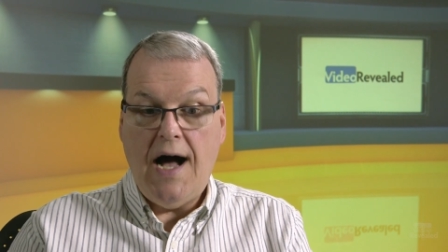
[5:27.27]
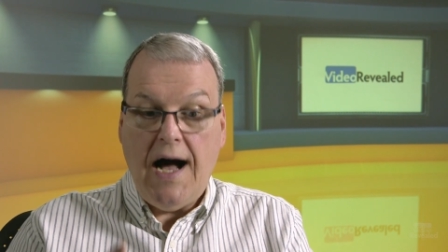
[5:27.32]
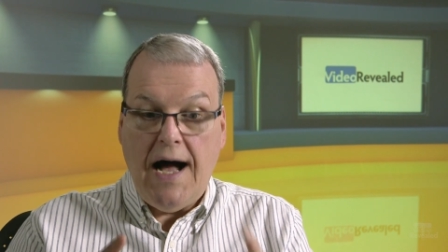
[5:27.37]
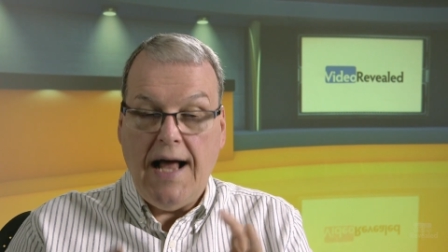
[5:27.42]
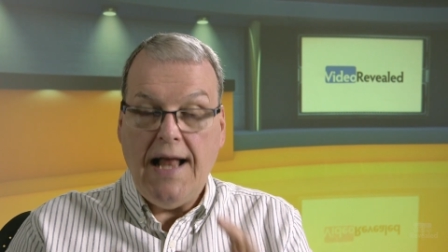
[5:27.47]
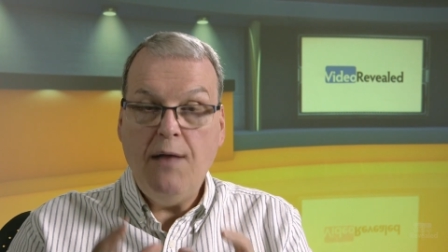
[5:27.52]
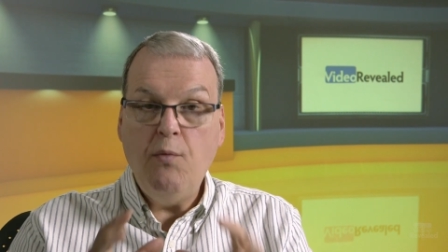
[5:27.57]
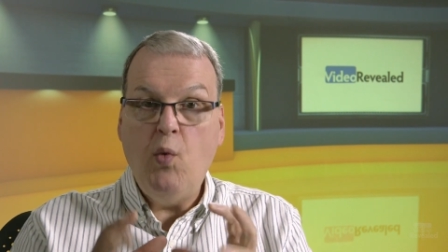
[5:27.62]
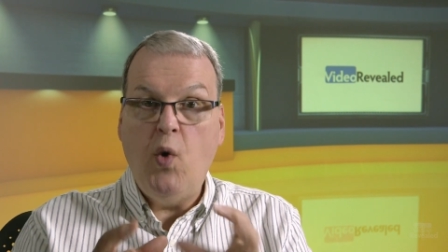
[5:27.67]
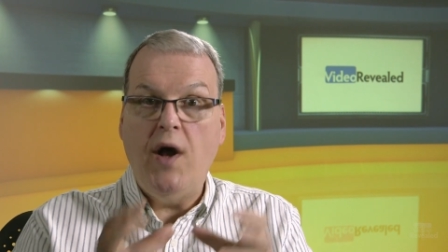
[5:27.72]

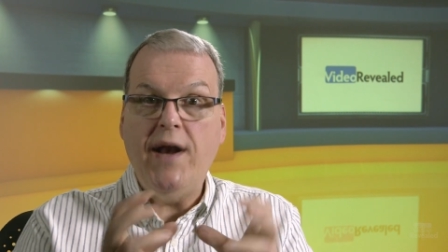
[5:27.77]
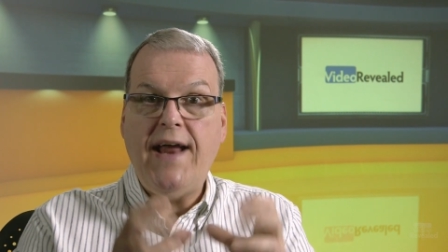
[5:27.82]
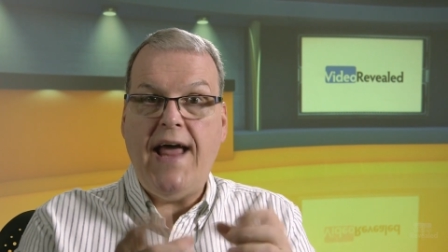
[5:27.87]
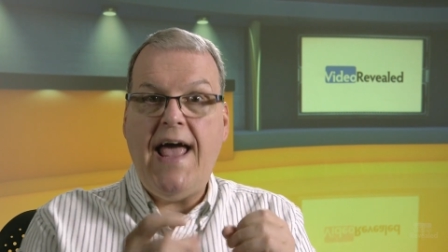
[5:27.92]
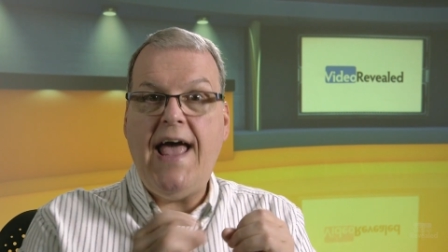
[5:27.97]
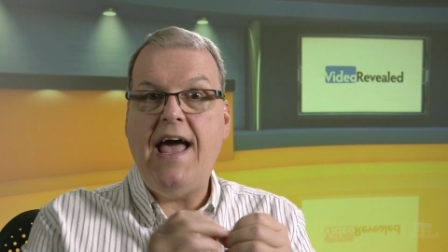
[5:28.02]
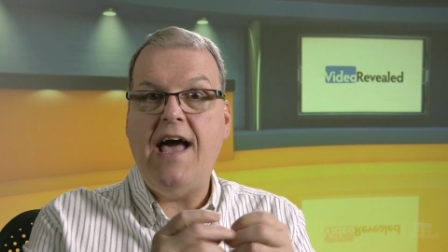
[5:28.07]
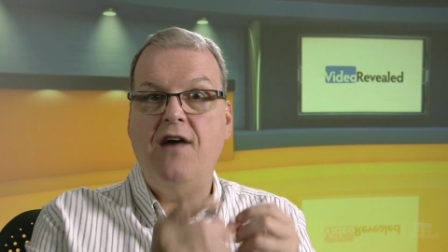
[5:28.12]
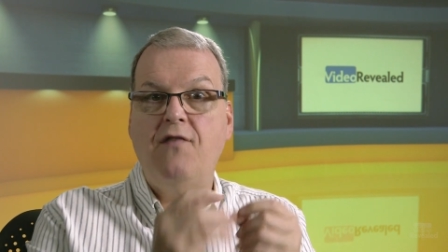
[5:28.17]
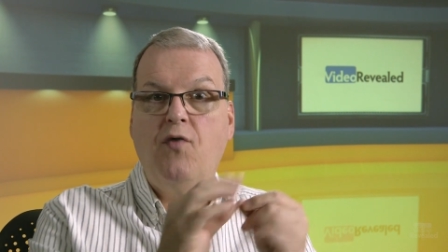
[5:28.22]
I want to
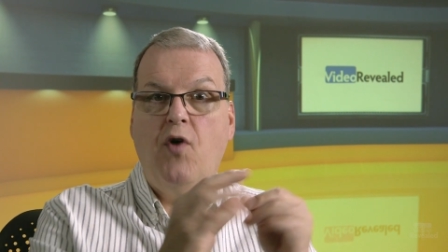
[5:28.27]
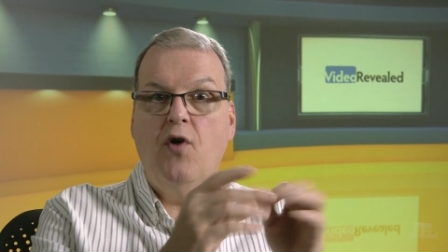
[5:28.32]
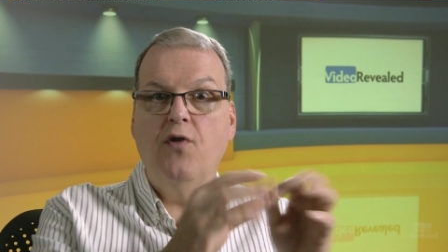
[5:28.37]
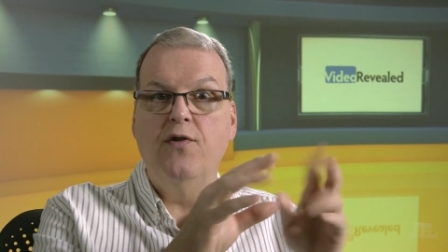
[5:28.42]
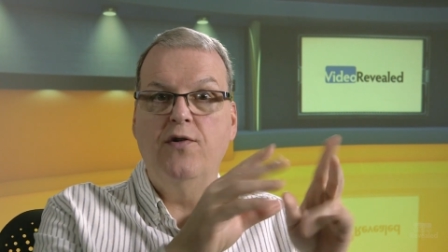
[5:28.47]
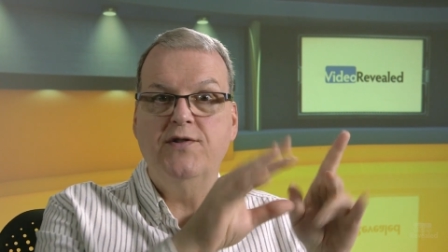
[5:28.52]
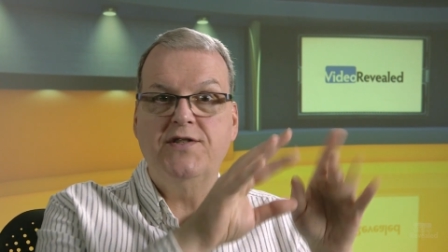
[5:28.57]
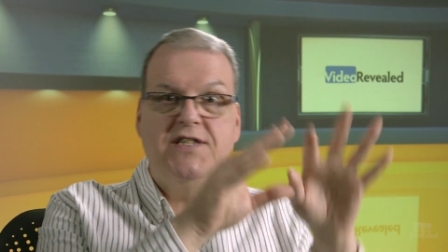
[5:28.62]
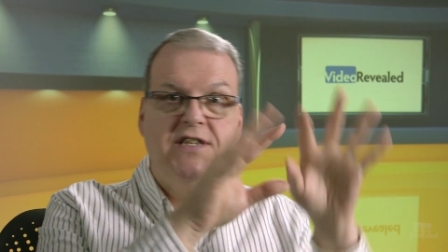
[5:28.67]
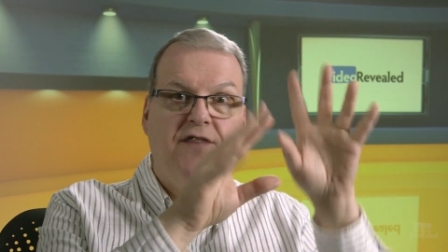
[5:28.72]
have all
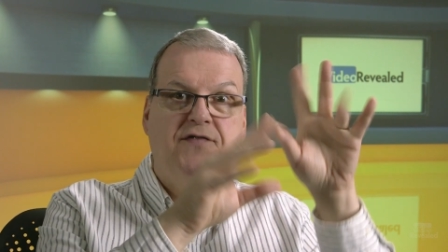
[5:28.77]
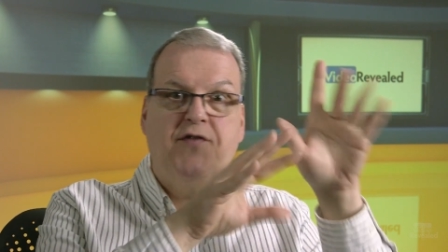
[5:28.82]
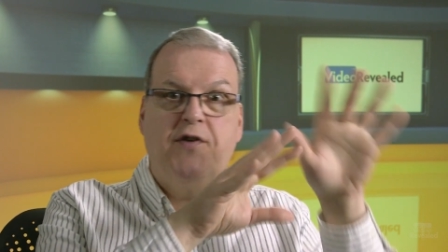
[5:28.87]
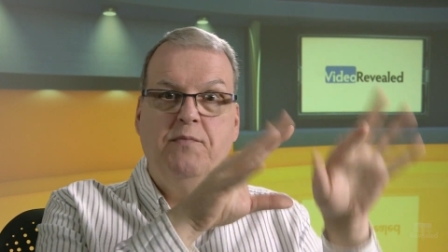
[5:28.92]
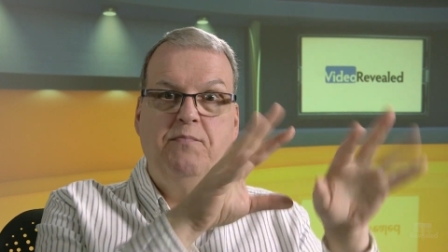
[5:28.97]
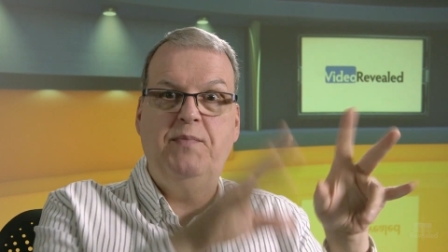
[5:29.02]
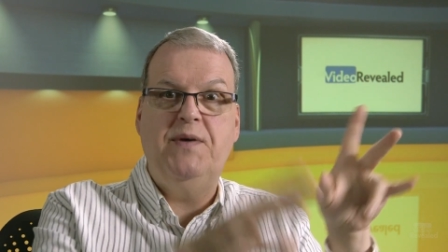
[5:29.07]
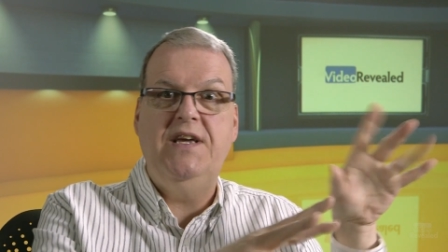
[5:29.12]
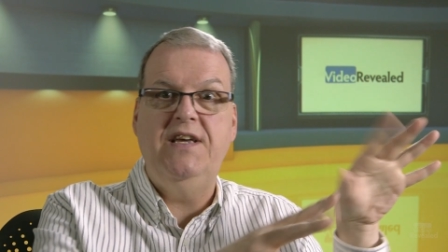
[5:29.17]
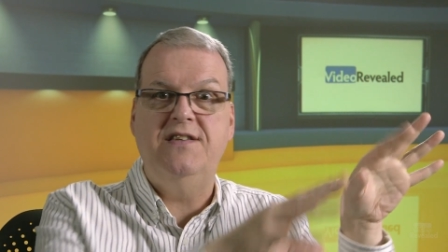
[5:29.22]
those
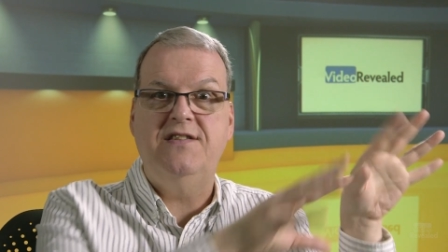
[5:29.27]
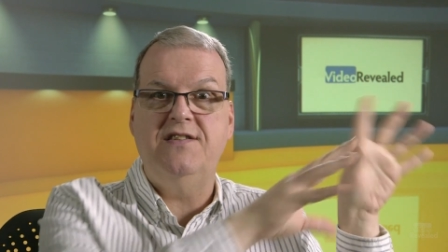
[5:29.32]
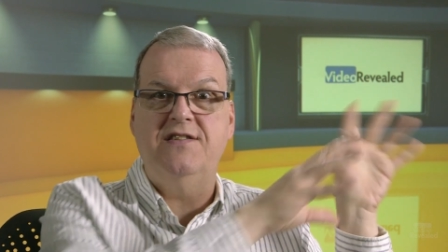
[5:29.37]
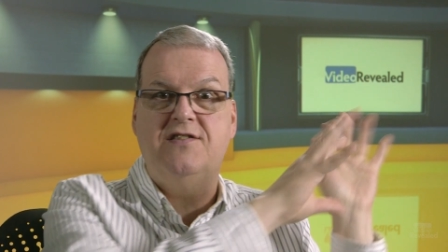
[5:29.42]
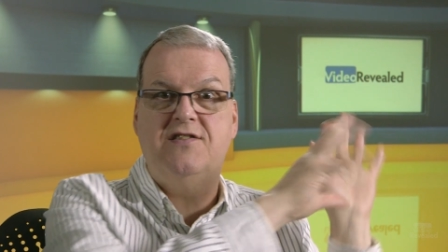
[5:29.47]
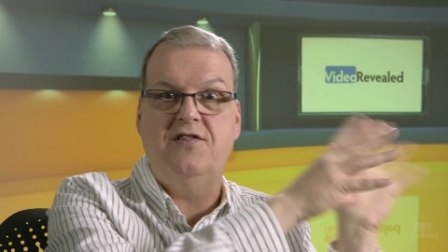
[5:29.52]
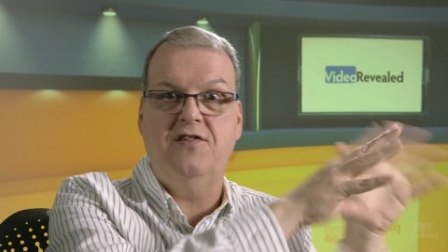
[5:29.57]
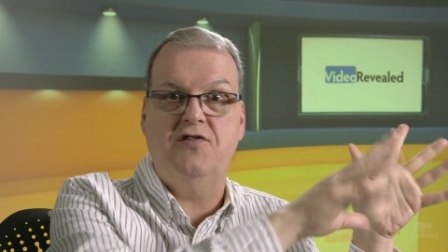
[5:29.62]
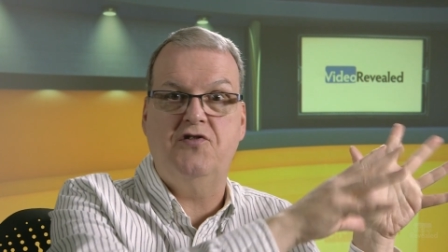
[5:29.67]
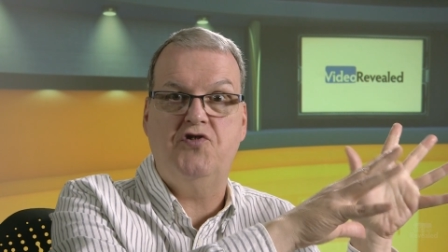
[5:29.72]
different
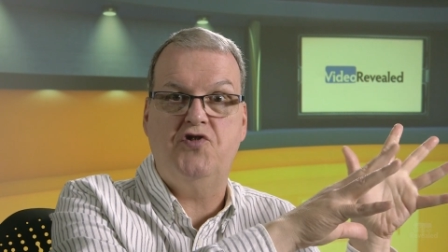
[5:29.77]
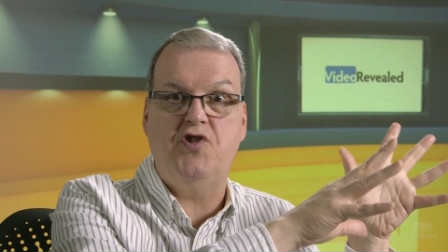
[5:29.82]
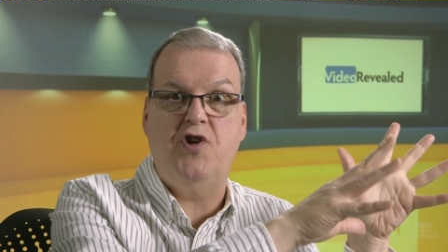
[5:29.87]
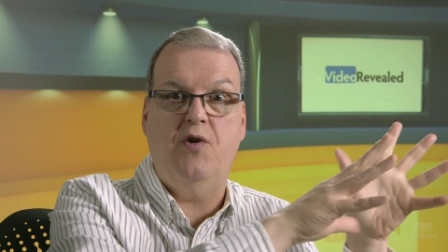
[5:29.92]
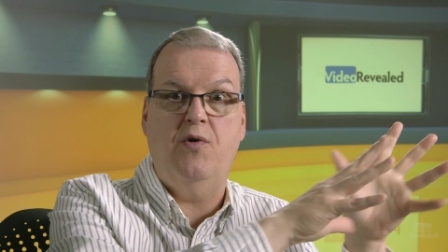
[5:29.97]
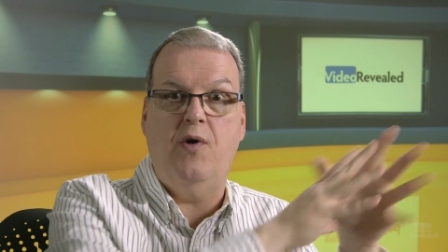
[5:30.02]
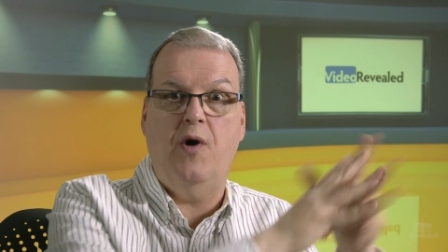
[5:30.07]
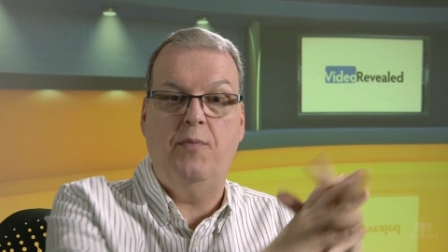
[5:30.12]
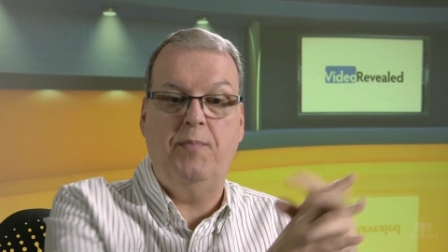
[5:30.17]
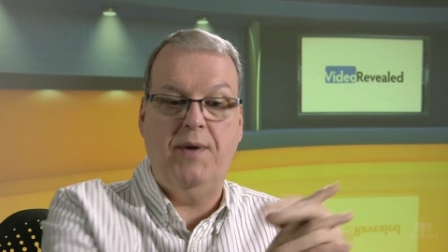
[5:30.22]
pieces to the
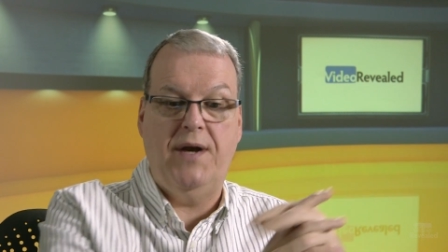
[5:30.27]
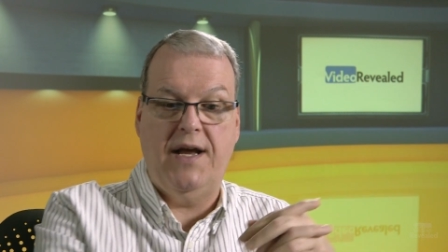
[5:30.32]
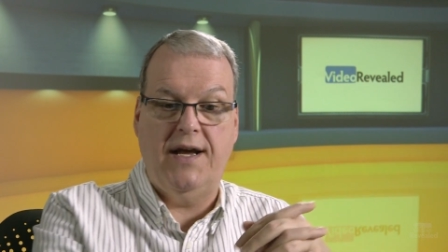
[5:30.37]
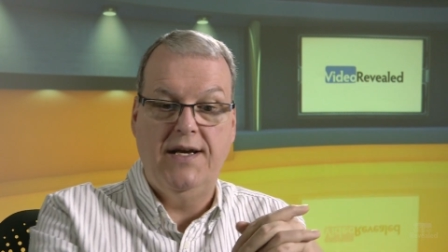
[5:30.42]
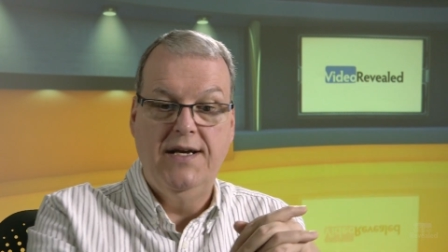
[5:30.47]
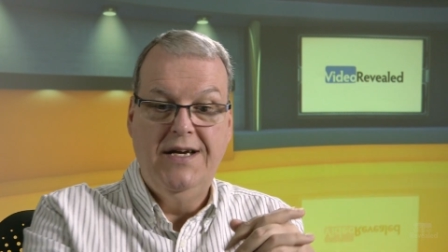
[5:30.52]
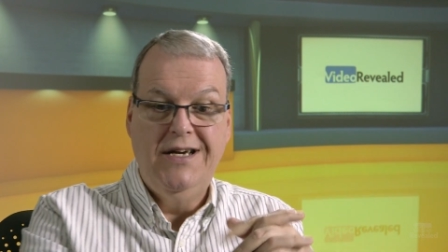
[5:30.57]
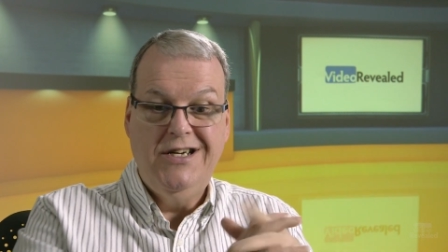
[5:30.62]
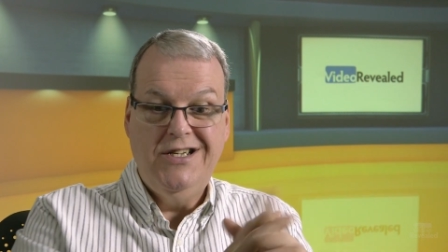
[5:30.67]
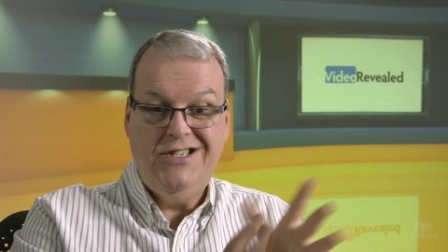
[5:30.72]
show opening